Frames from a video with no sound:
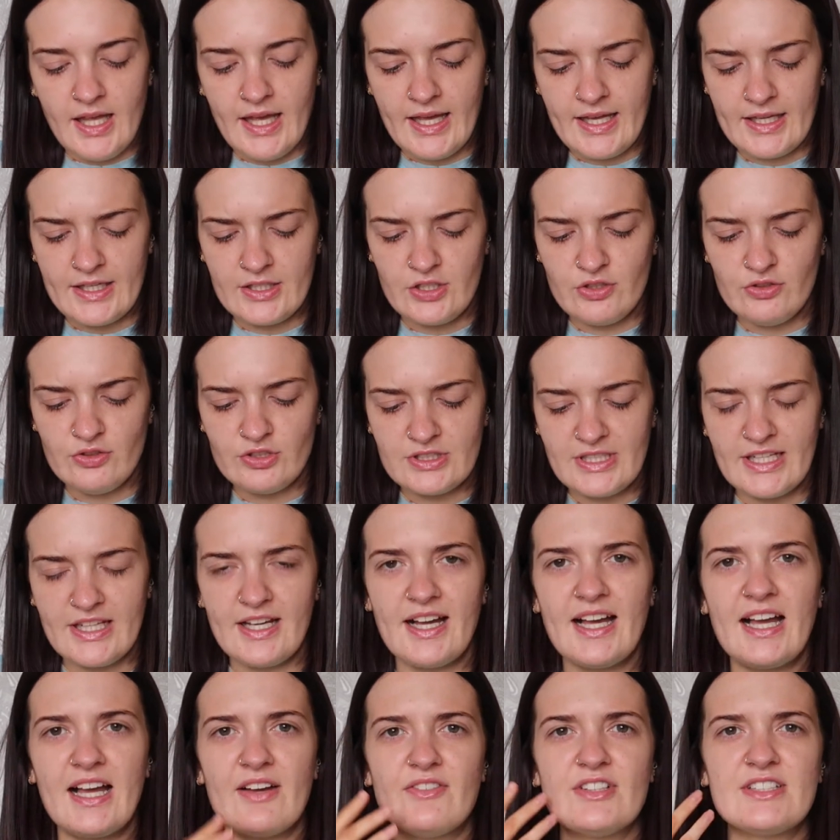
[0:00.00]
And usually
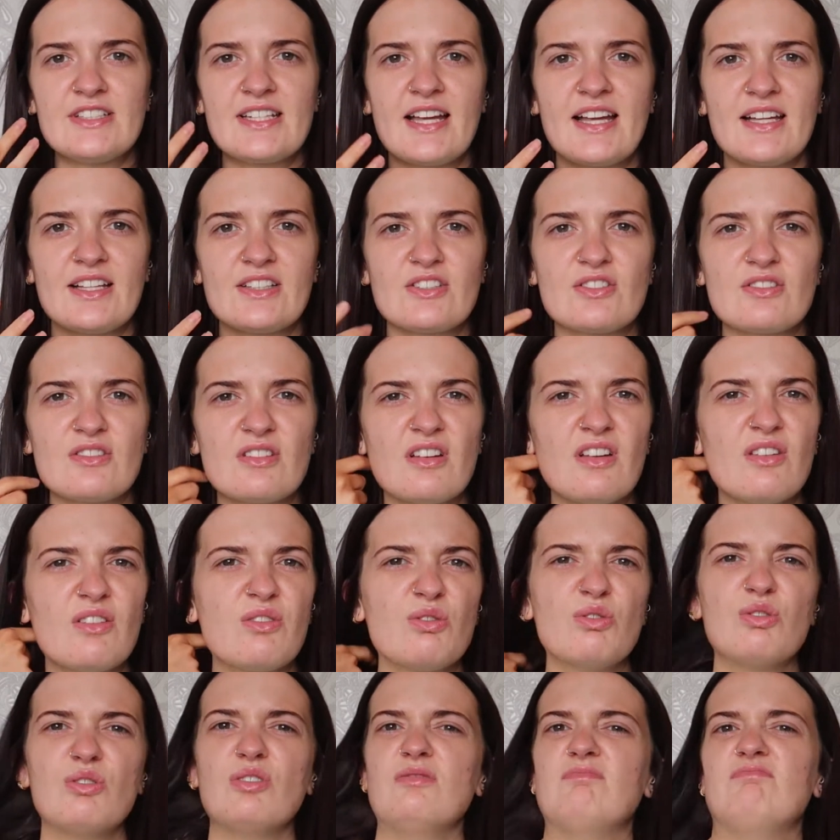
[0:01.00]
I have a tan, so I
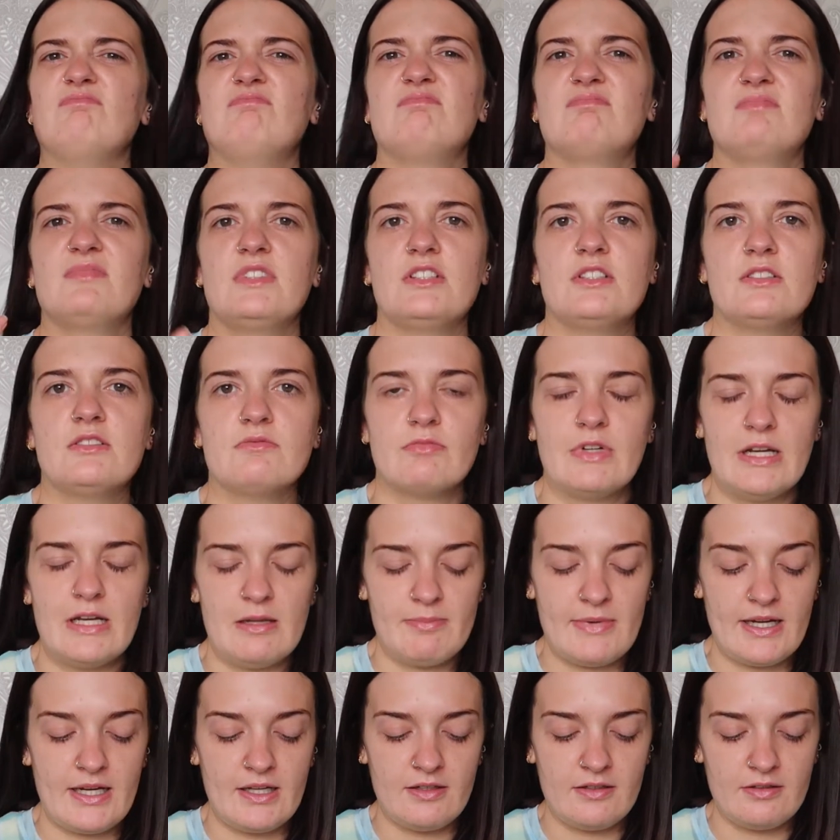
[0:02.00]
thought it doesn't really
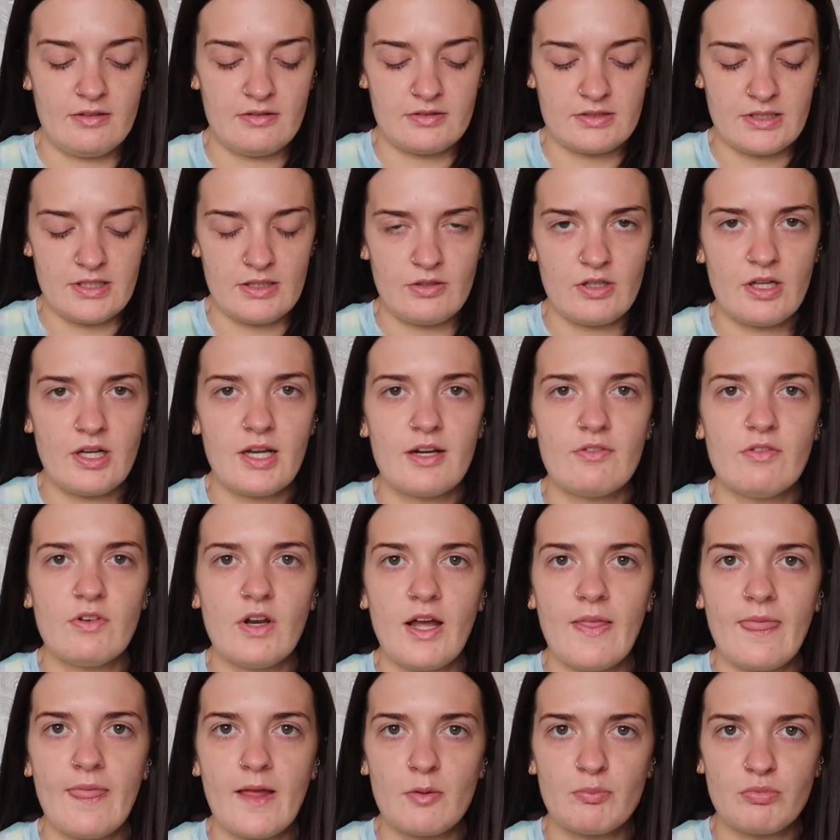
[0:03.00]
matter because I kind of
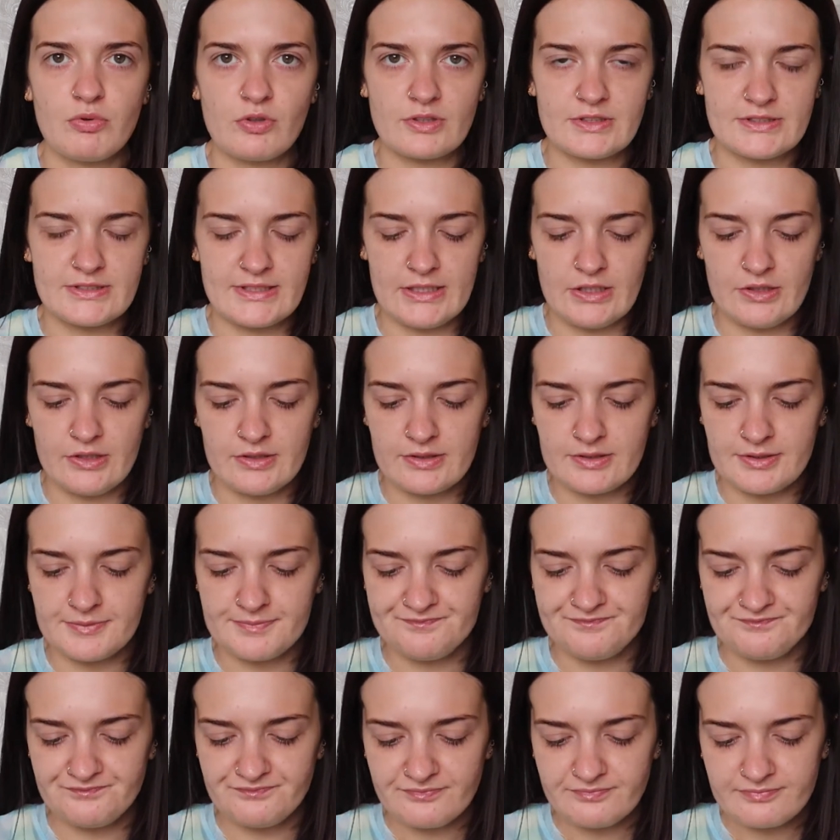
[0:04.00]
like that bronzy look.
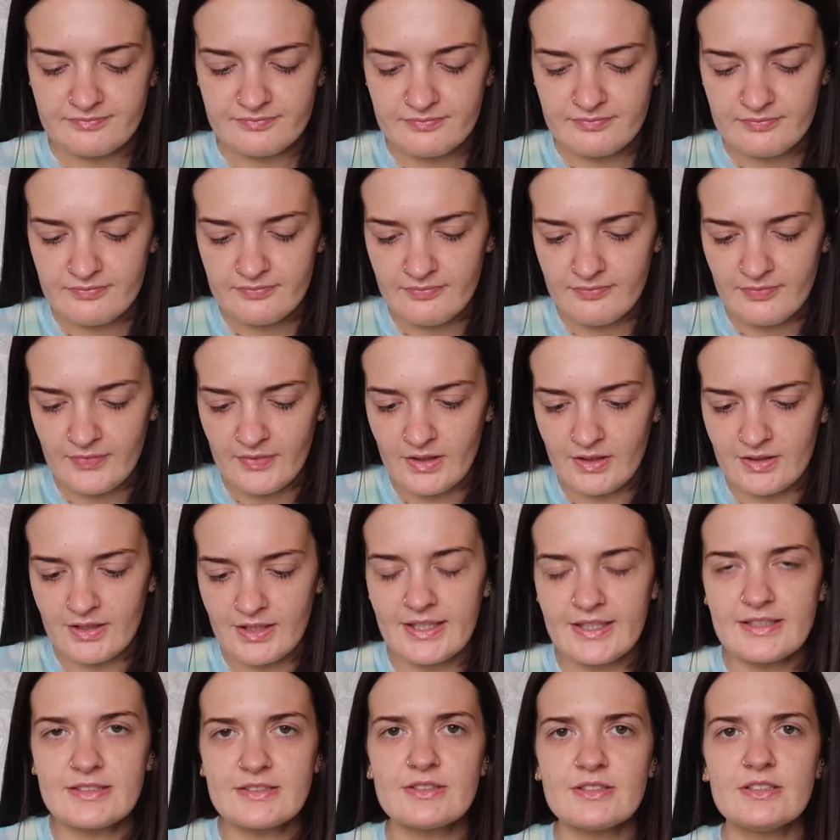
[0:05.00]

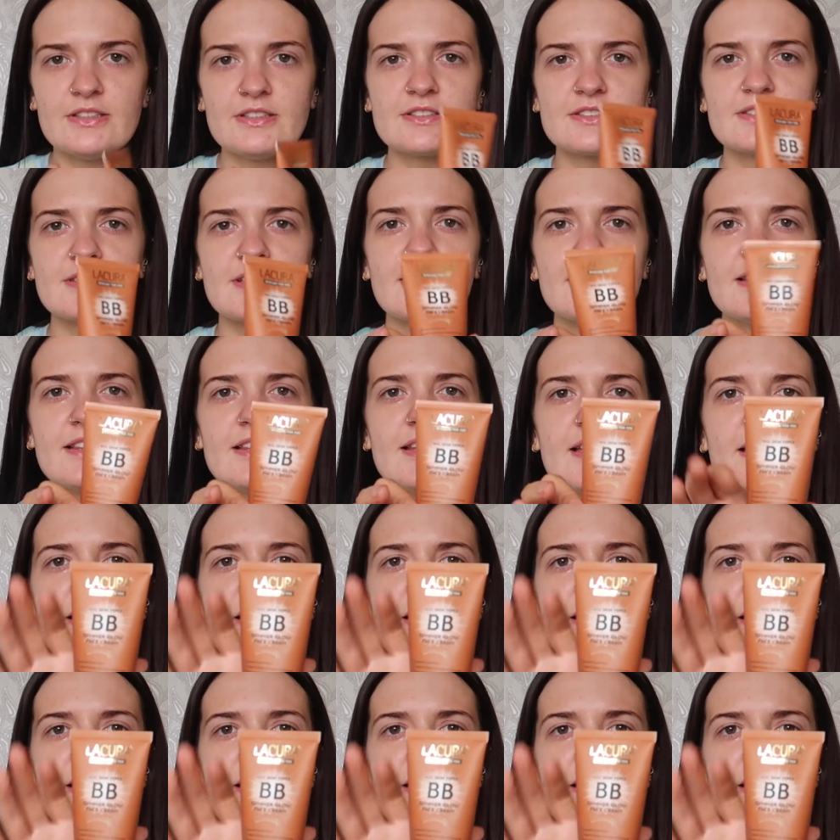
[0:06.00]
Okay, so it looks like